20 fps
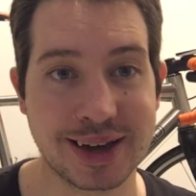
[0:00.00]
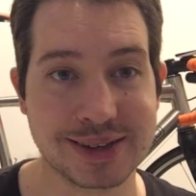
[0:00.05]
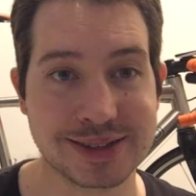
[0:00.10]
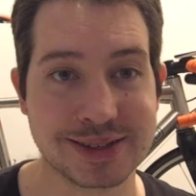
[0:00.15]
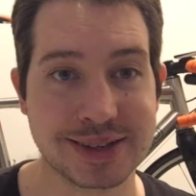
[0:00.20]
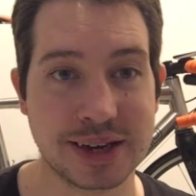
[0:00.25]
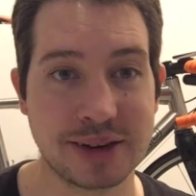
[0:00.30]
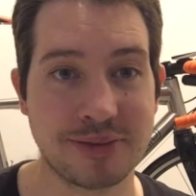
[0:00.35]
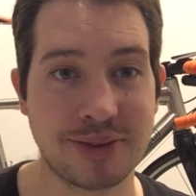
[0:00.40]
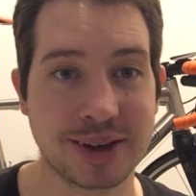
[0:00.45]
as
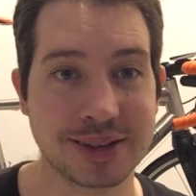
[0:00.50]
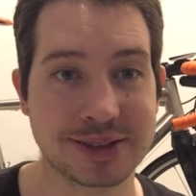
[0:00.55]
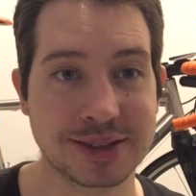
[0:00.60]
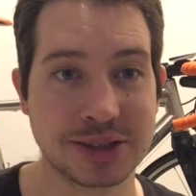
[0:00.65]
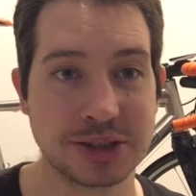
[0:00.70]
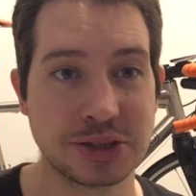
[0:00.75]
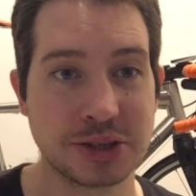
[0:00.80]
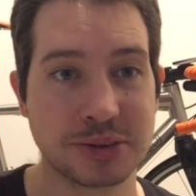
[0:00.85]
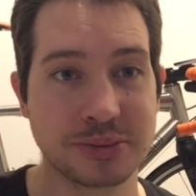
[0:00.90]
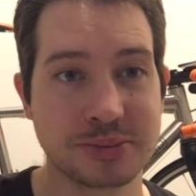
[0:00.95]
an
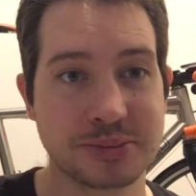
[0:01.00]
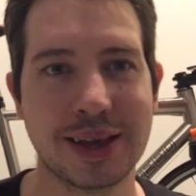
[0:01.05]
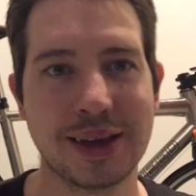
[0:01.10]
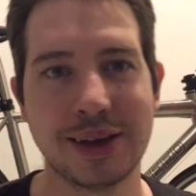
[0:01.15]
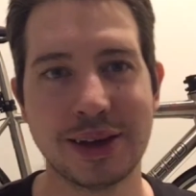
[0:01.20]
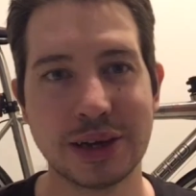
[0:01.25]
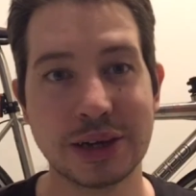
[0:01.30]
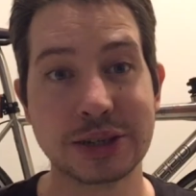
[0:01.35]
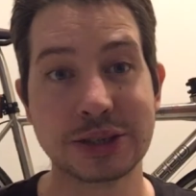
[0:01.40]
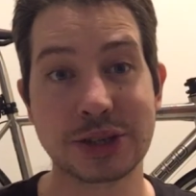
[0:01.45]
advantage.
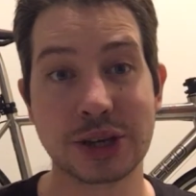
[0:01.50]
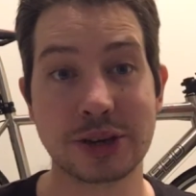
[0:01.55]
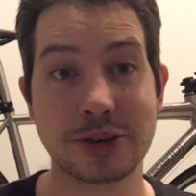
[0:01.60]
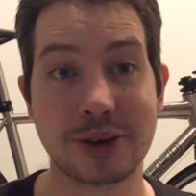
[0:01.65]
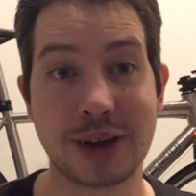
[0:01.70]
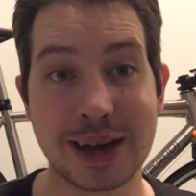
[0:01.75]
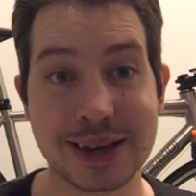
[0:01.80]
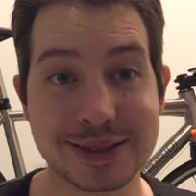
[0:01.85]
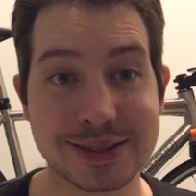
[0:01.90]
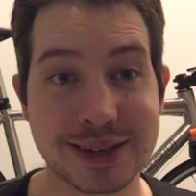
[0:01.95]

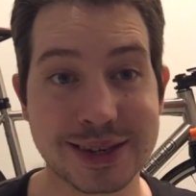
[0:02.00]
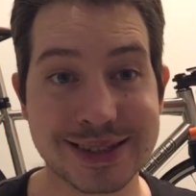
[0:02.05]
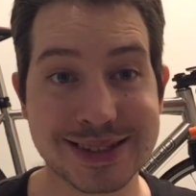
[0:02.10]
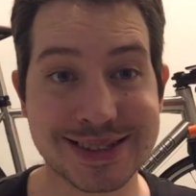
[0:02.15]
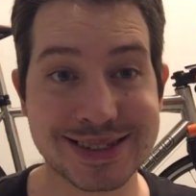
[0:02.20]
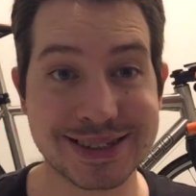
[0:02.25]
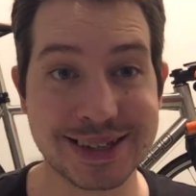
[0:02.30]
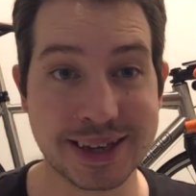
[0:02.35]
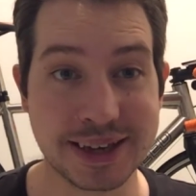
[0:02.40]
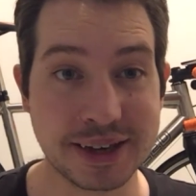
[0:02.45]
So as I
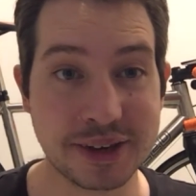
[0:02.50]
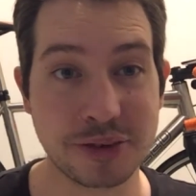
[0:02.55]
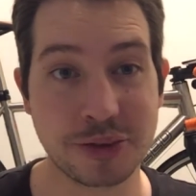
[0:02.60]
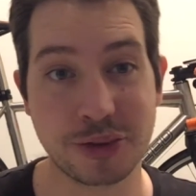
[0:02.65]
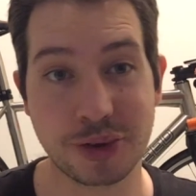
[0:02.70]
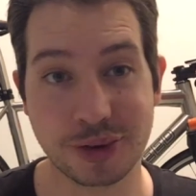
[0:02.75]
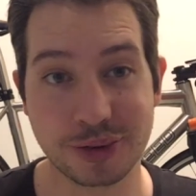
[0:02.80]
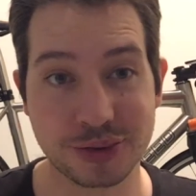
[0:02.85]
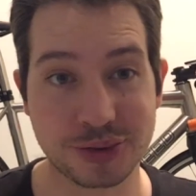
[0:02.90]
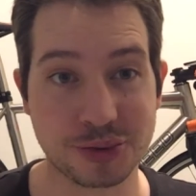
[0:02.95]
see
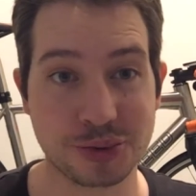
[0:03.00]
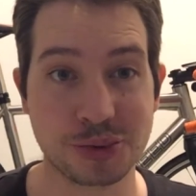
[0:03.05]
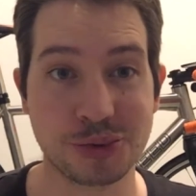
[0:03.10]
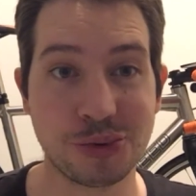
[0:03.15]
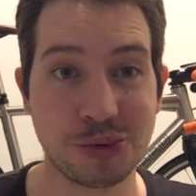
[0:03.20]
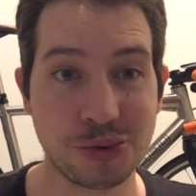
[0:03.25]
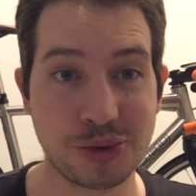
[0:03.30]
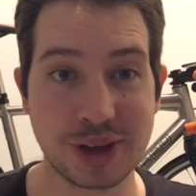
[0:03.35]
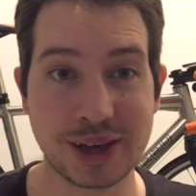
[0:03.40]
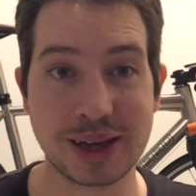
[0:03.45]
it, those are
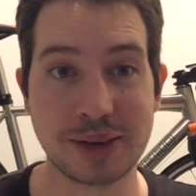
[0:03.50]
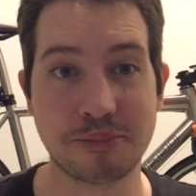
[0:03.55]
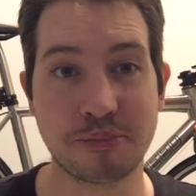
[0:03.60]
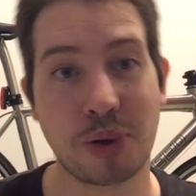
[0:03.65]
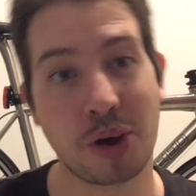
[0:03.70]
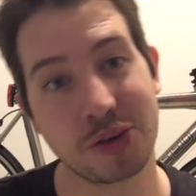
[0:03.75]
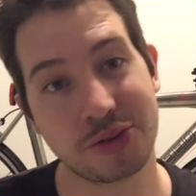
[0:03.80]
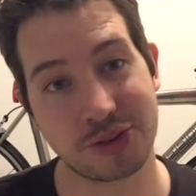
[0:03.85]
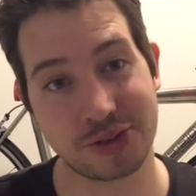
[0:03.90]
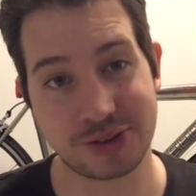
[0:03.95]
all the
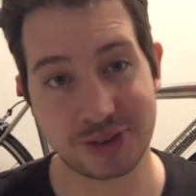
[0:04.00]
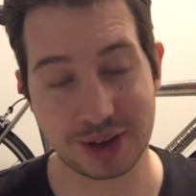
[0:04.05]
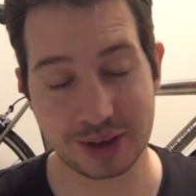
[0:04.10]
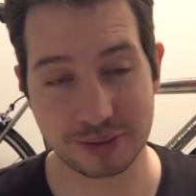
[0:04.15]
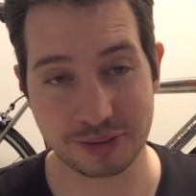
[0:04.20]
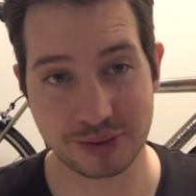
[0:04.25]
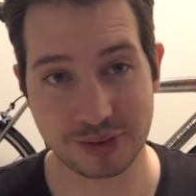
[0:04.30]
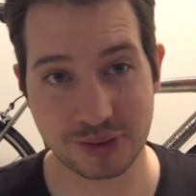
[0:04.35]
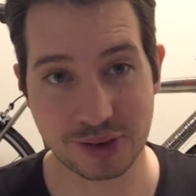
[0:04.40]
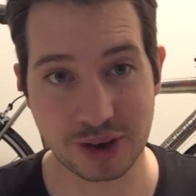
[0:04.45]

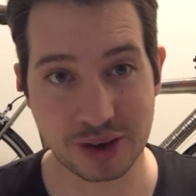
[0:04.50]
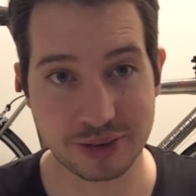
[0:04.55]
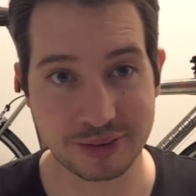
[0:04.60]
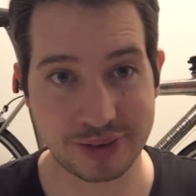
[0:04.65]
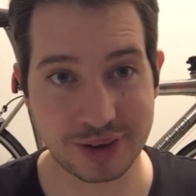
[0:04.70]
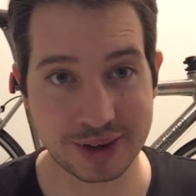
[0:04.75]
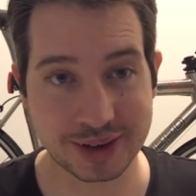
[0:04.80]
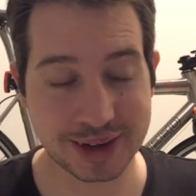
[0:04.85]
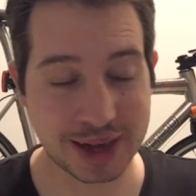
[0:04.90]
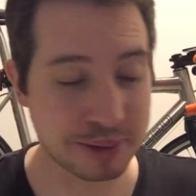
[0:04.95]
positives
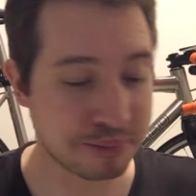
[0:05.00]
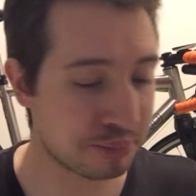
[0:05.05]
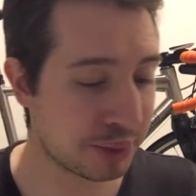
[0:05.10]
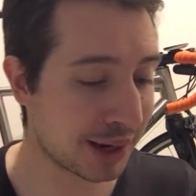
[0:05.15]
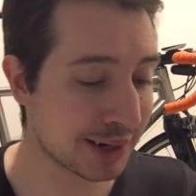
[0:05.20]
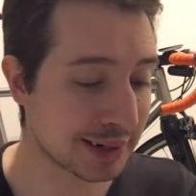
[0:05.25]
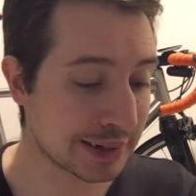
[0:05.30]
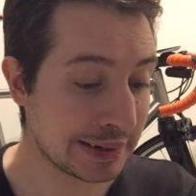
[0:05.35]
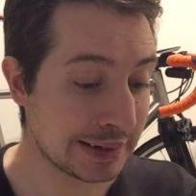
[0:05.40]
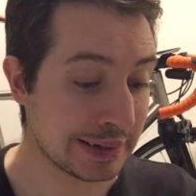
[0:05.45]
of
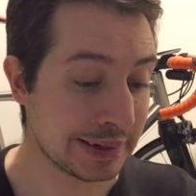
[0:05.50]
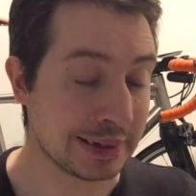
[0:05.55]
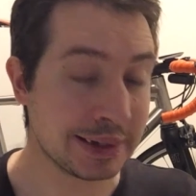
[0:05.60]
Campag.